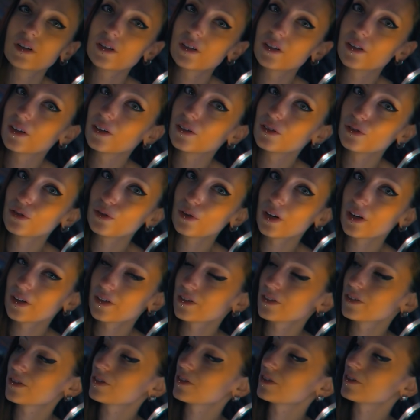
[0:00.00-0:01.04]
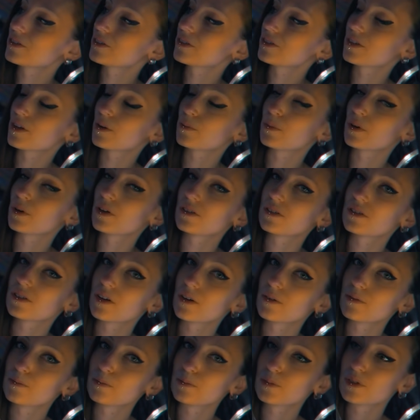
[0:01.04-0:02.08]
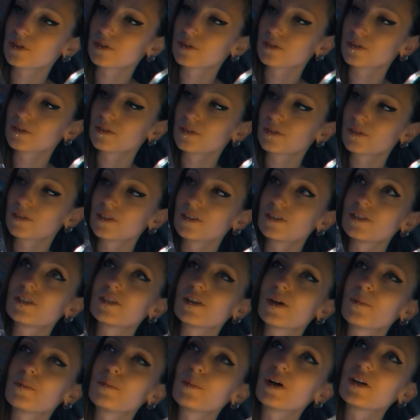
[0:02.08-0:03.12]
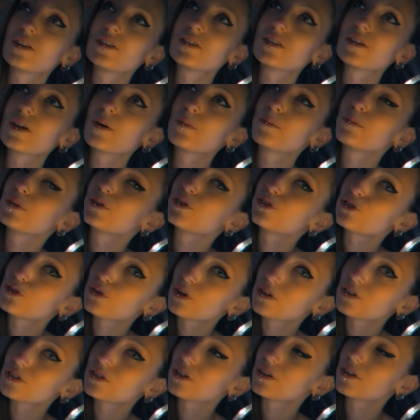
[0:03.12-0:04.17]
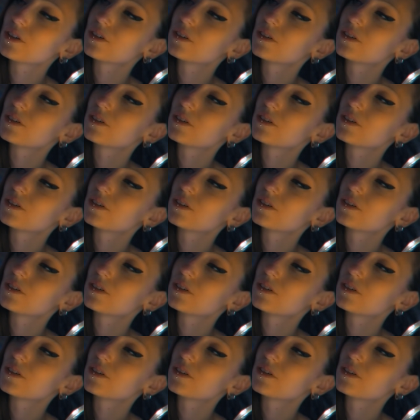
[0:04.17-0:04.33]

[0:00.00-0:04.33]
get dressed step by step, step by step instruction.